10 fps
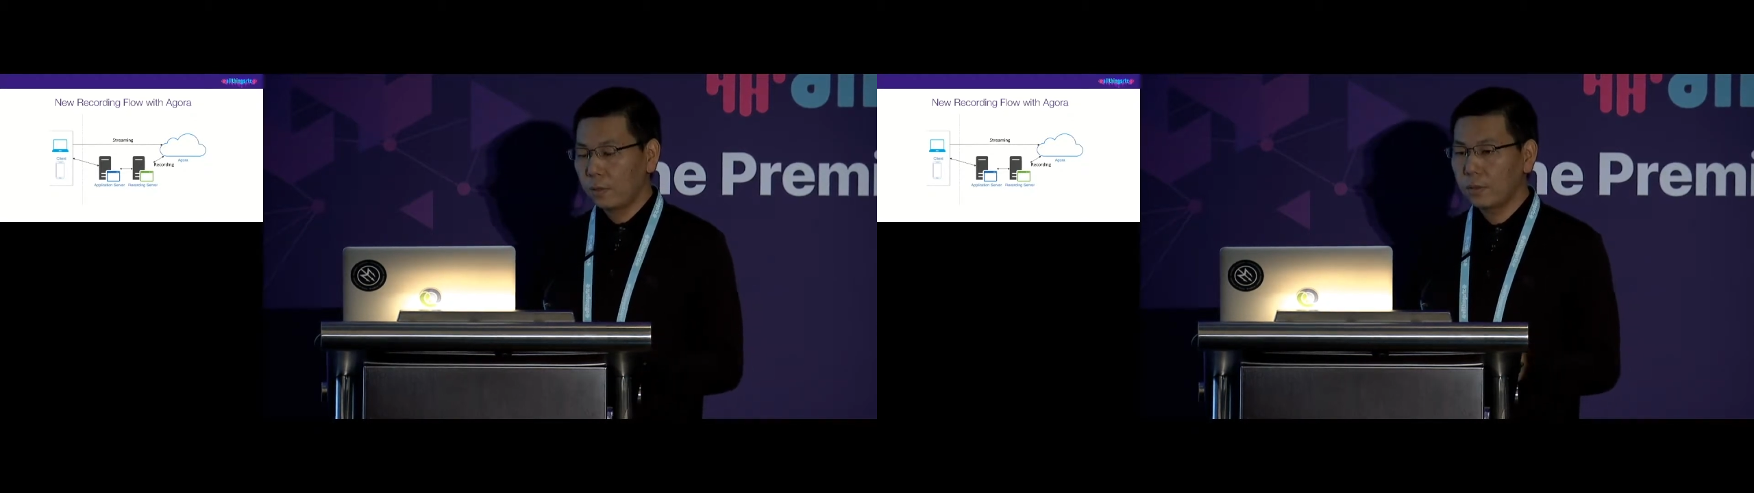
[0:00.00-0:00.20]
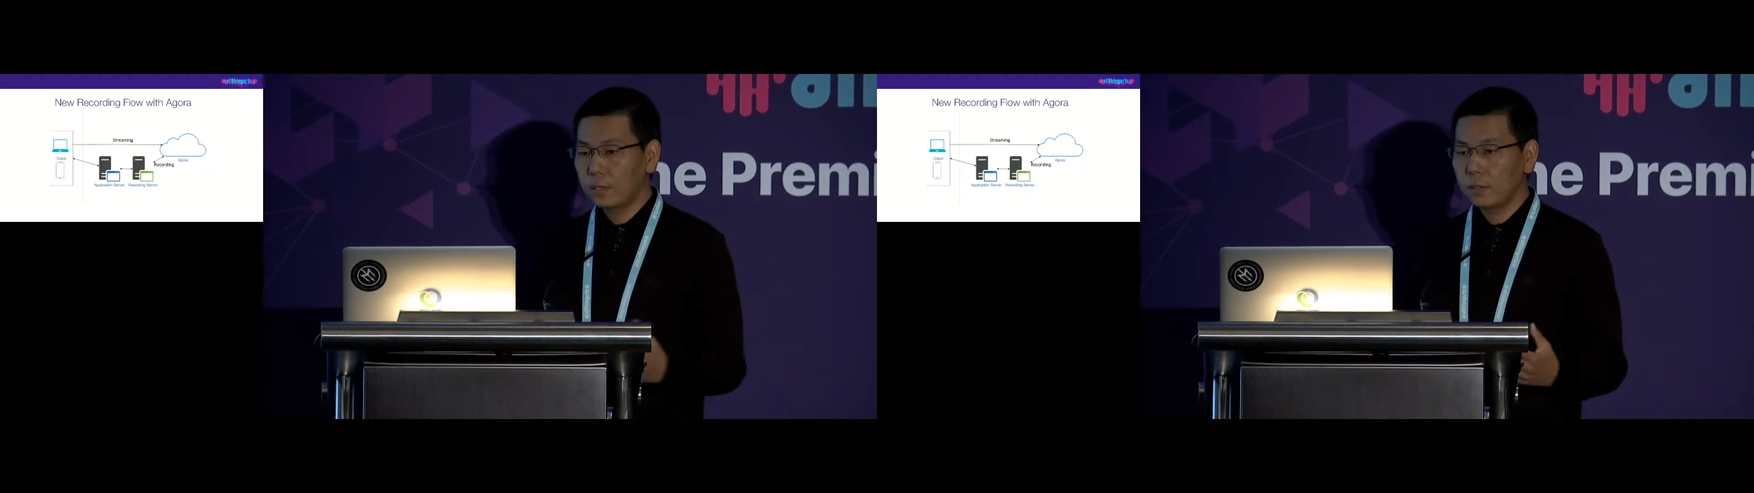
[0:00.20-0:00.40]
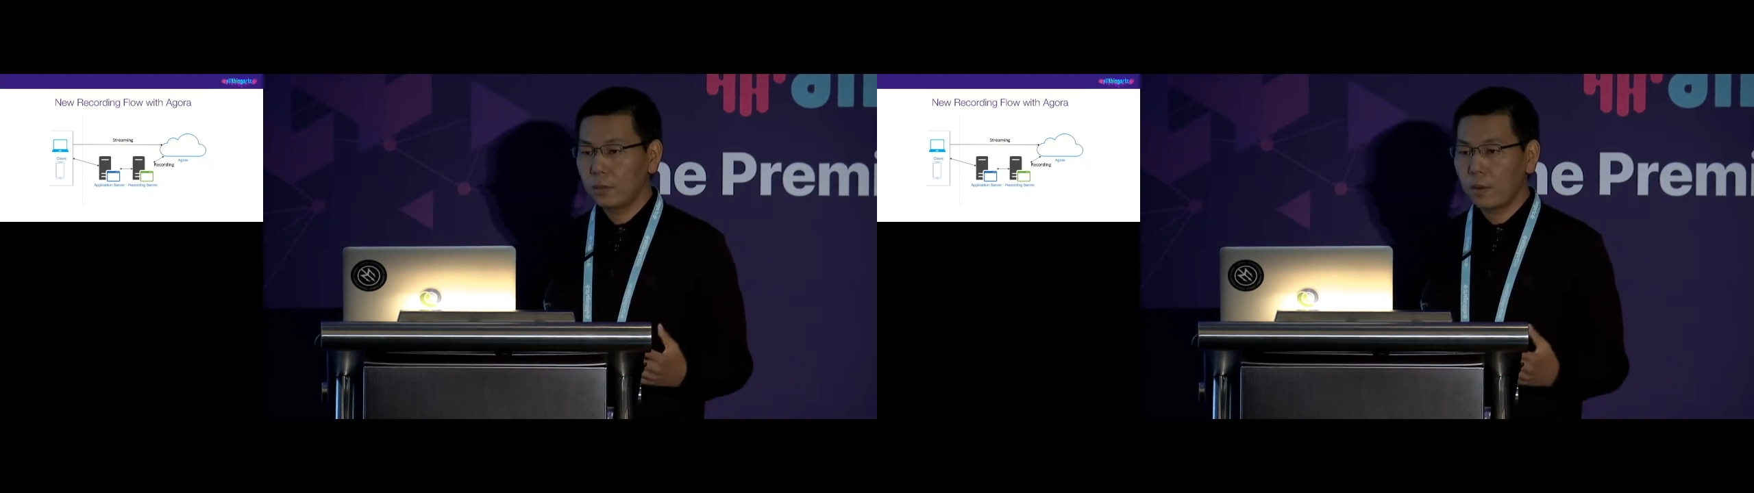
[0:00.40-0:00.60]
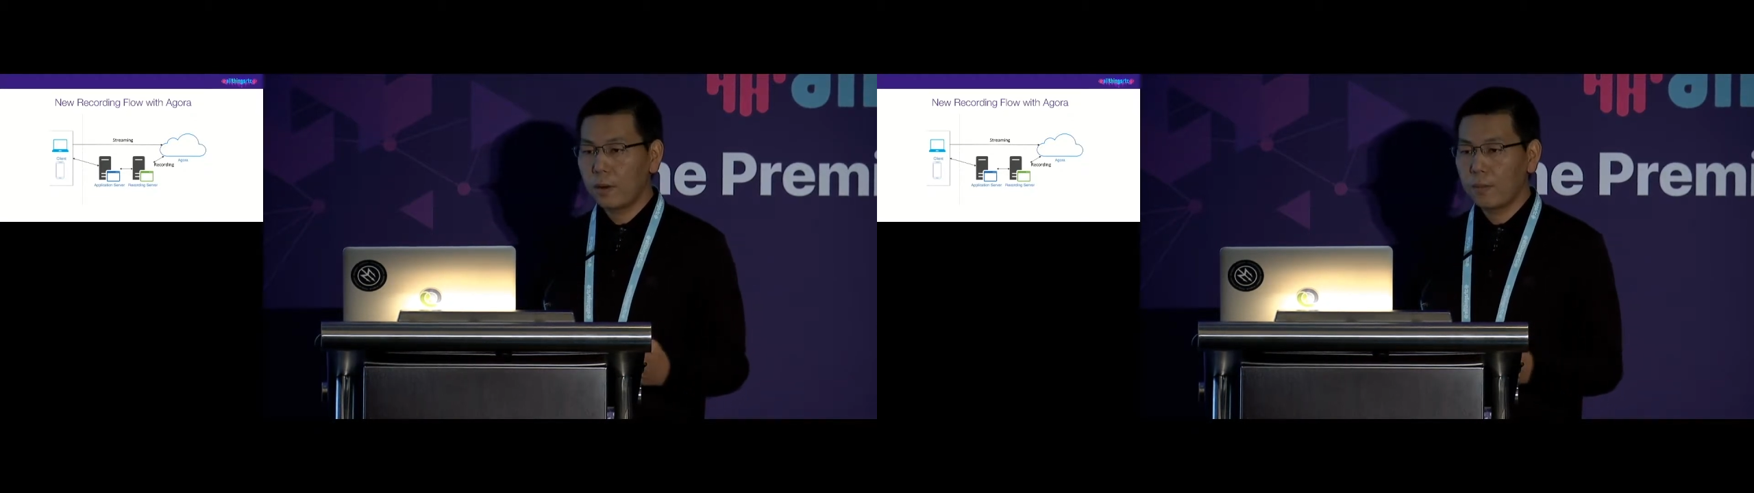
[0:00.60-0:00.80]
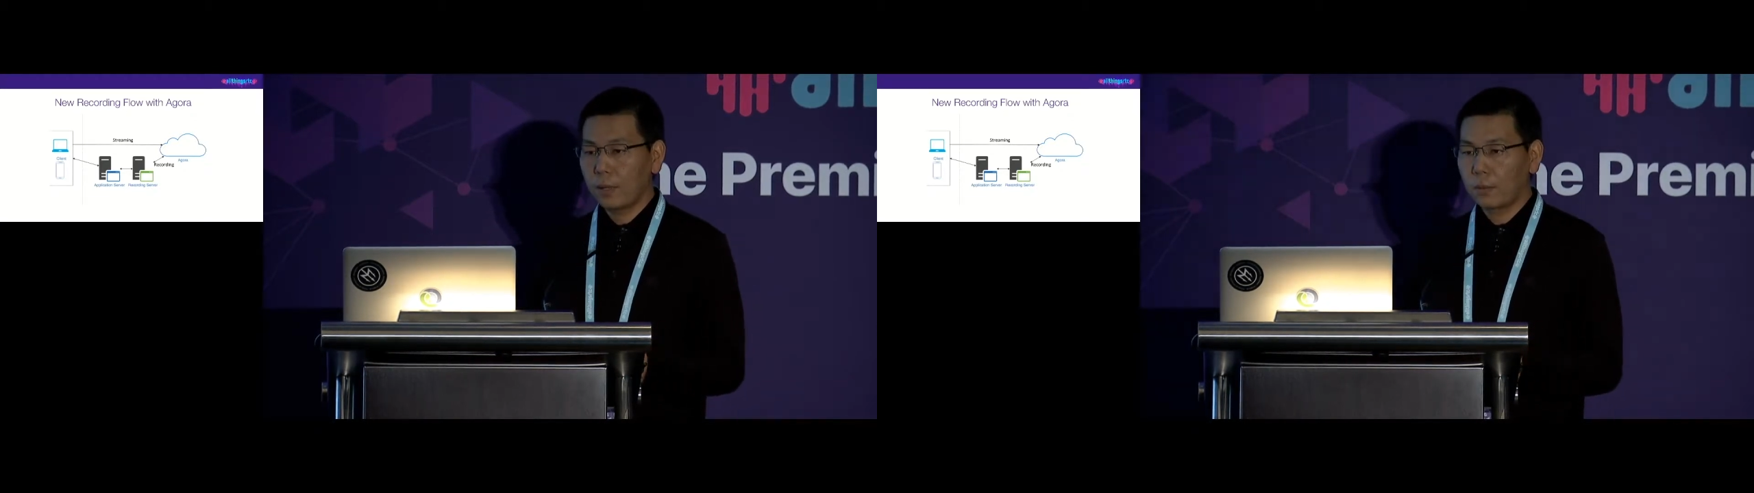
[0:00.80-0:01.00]
We don't need to
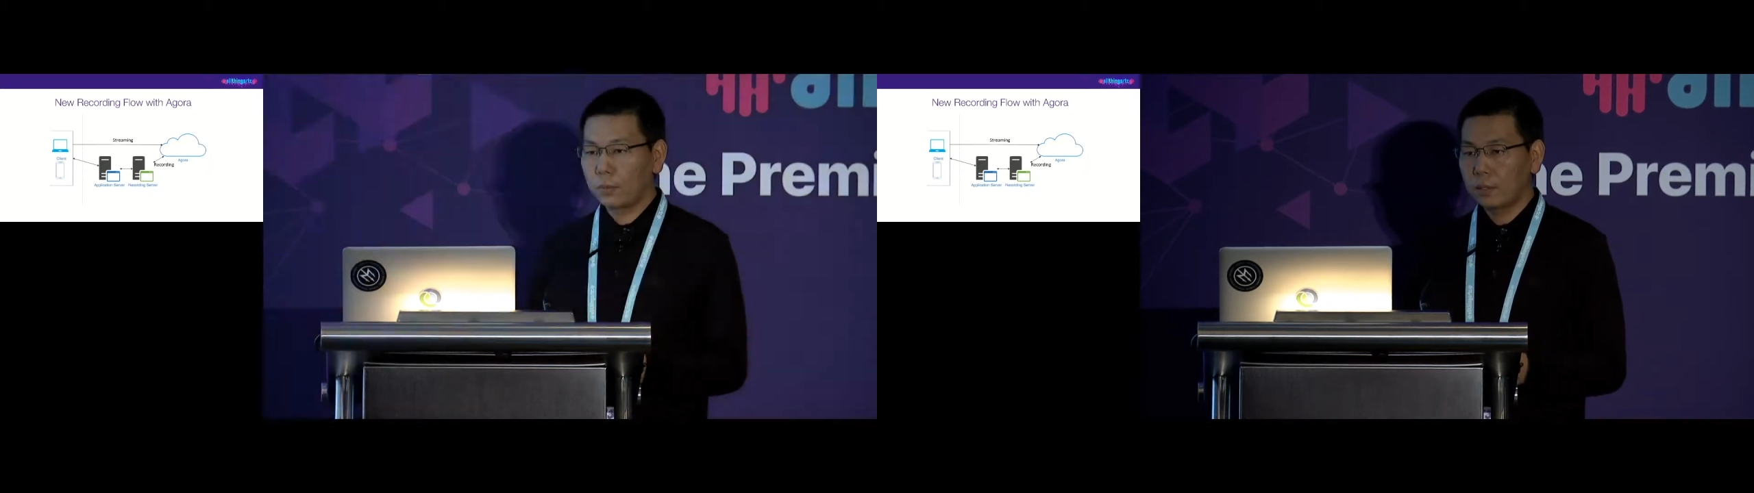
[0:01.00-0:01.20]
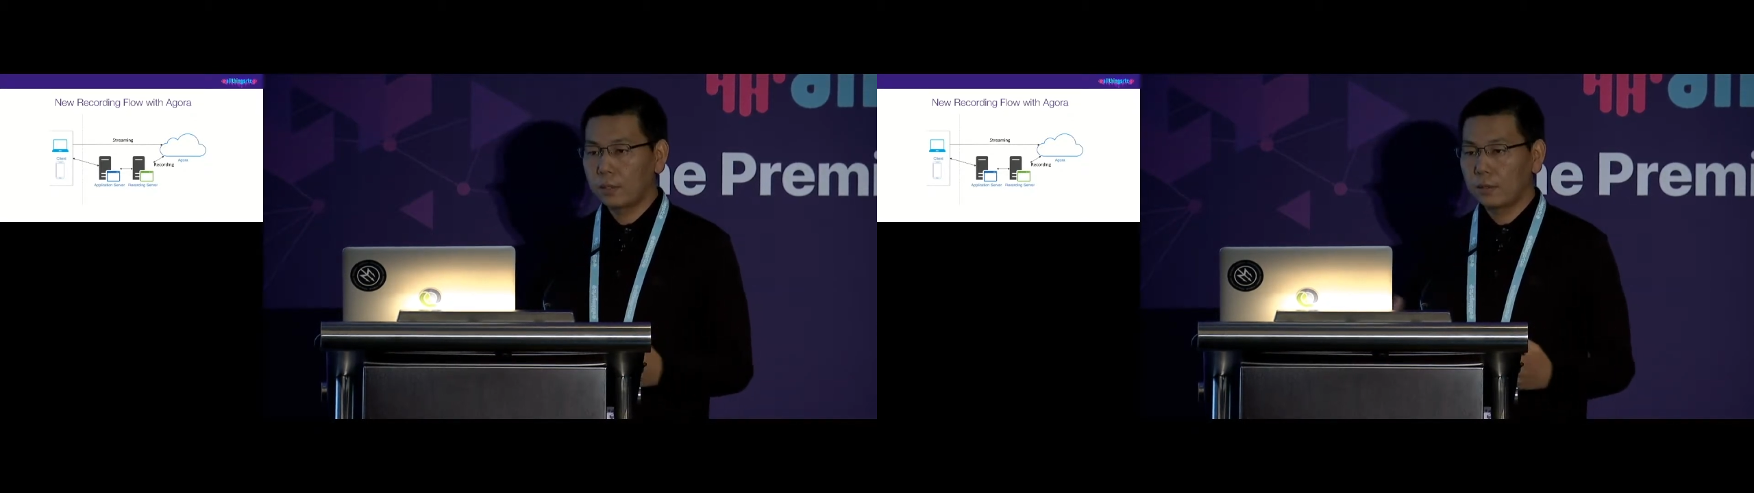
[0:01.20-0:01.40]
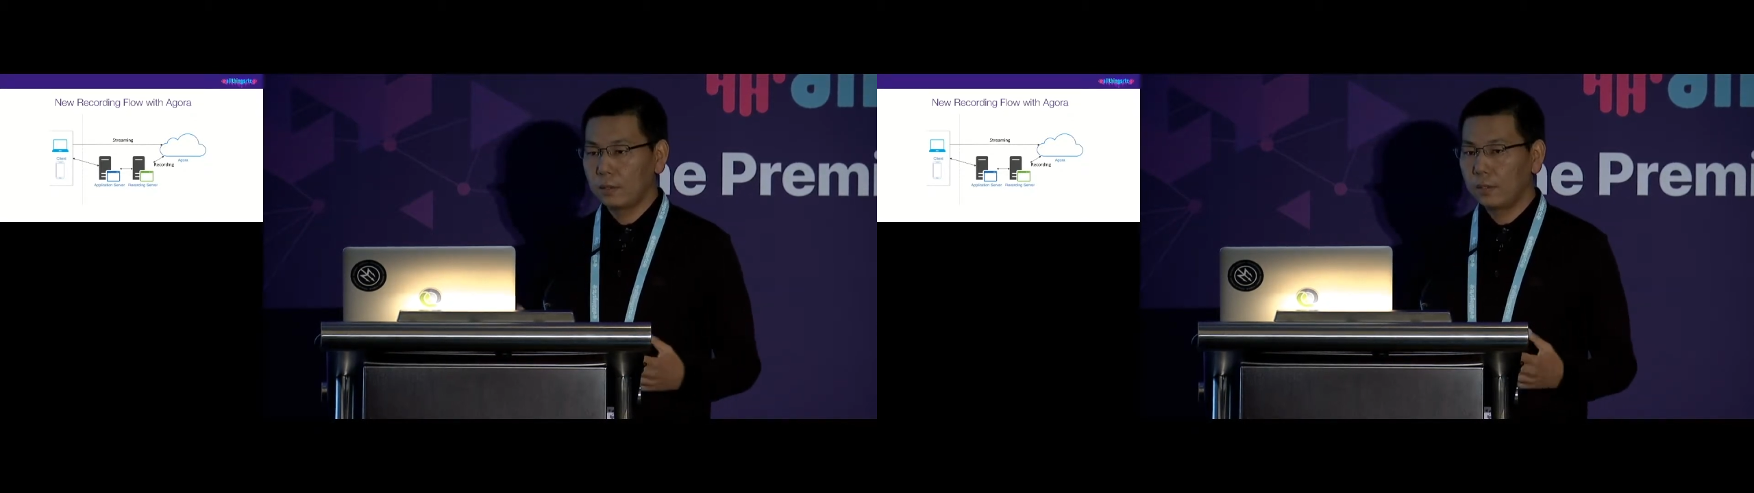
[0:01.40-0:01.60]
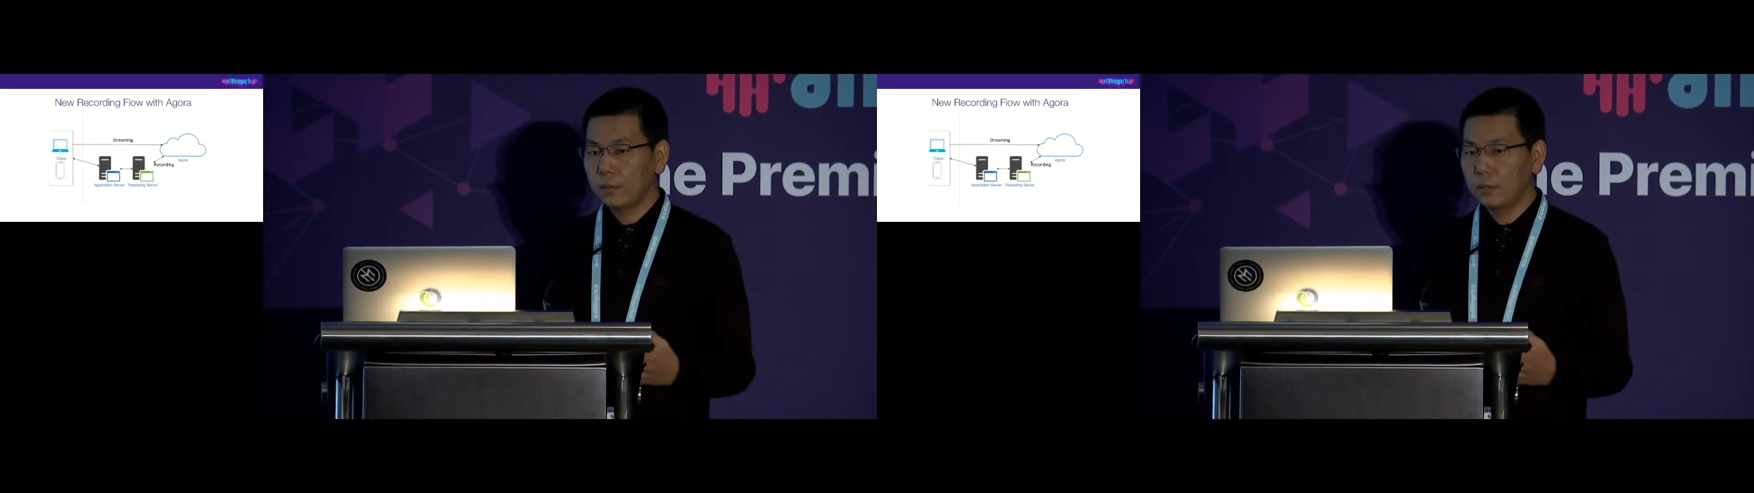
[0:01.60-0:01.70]
worry about where the